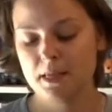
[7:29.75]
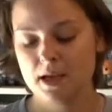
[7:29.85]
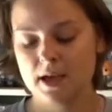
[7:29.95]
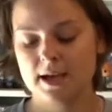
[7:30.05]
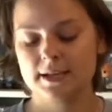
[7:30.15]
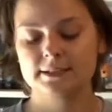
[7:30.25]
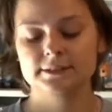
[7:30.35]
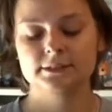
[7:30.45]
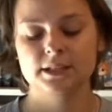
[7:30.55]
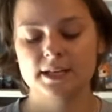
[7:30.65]

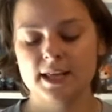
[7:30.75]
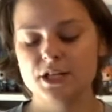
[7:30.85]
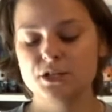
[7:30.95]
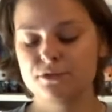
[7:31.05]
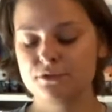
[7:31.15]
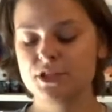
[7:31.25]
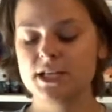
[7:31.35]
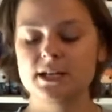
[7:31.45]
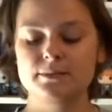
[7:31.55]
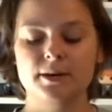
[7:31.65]
And at age
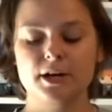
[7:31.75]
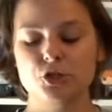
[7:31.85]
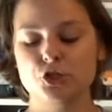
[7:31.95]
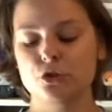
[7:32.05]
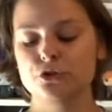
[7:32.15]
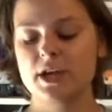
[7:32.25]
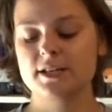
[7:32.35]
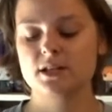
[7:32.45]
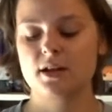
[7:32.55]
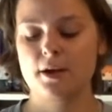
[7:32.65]
15, Mira is sold
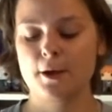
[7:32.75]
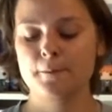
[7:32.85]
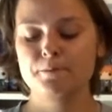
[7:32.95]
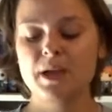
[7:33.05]
as a